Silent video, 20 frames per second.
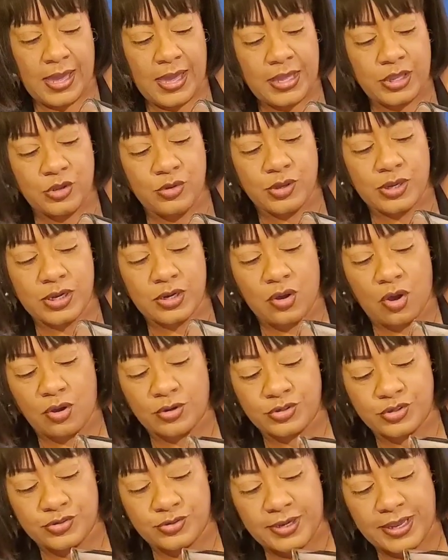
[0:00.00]
You can
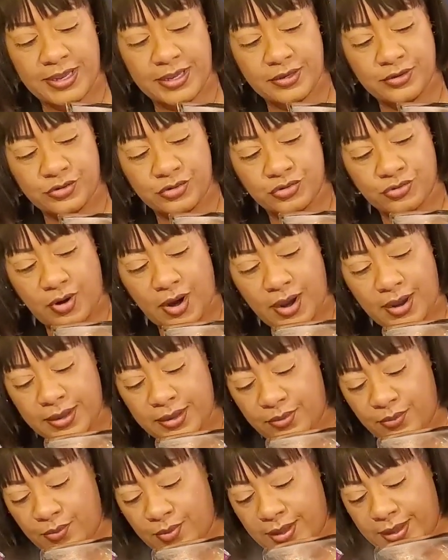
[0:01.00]
alternate dry
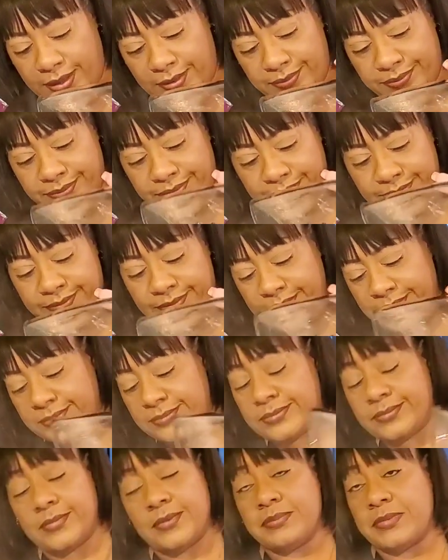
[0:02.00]
and wet.
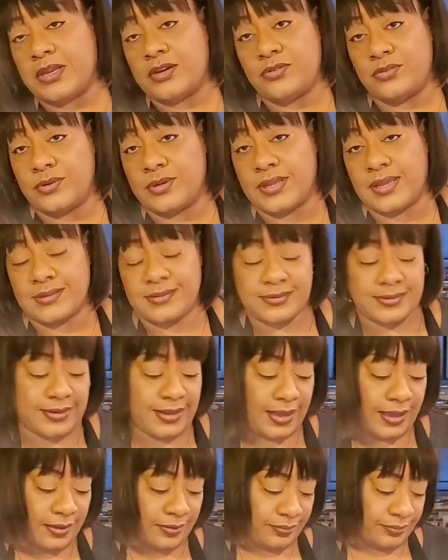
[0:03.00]
I'm not doing that
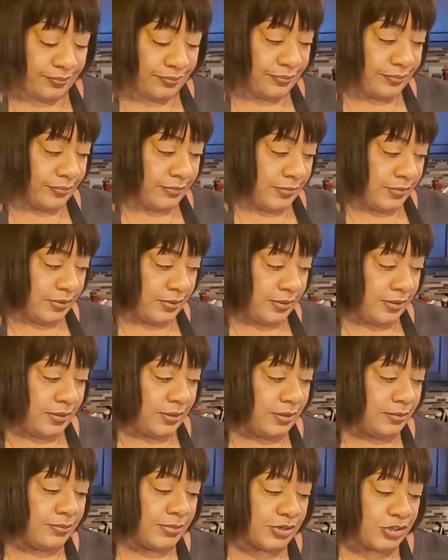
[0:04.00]
today,
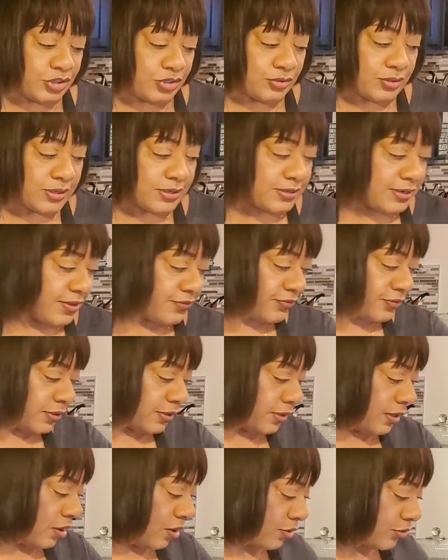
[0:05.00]
but you can
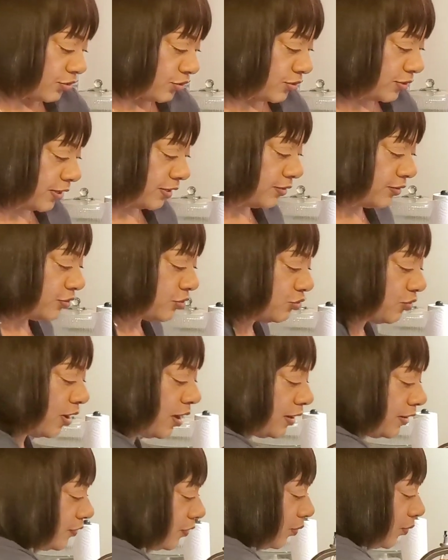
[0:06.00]
definitely alternate the dry
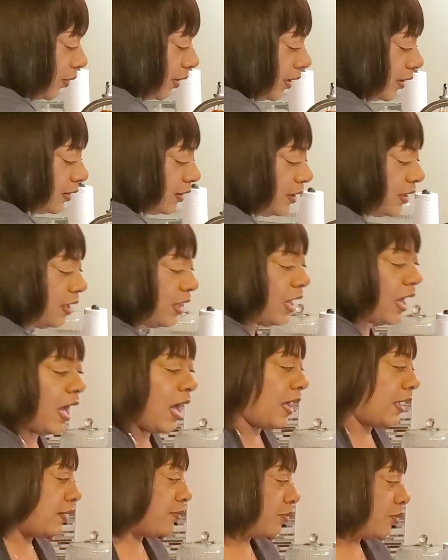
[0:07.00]
and the wet.
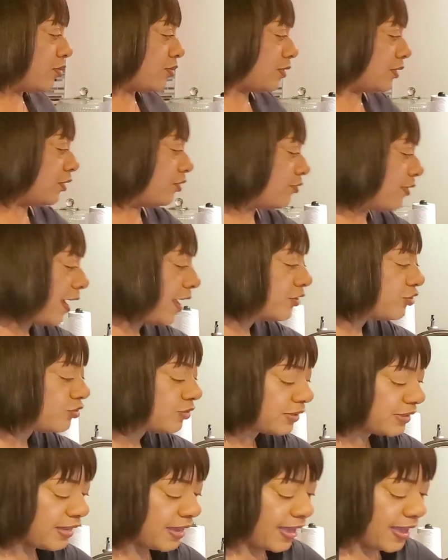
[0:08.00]
I am going to
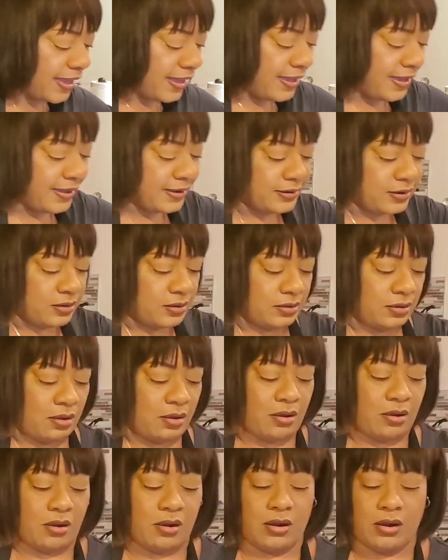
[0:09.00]
gradually add
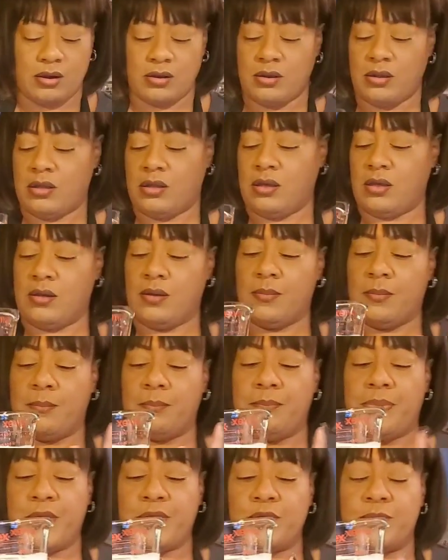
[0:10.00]
our
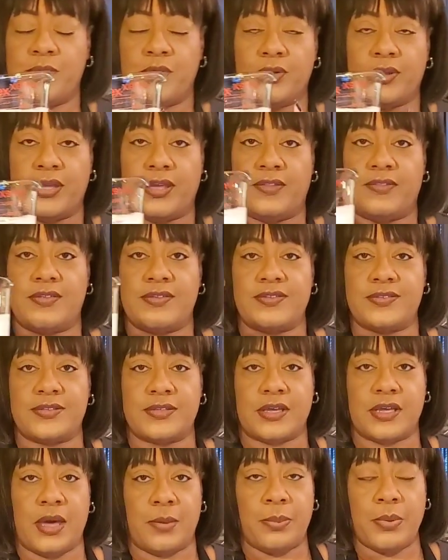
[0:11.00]
buttermilk in. This is a
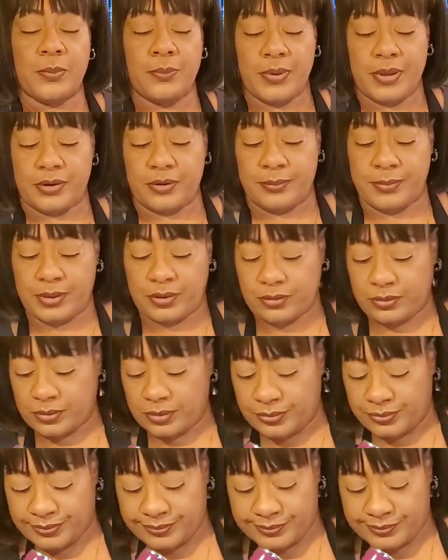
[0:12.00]
cup of buttermilk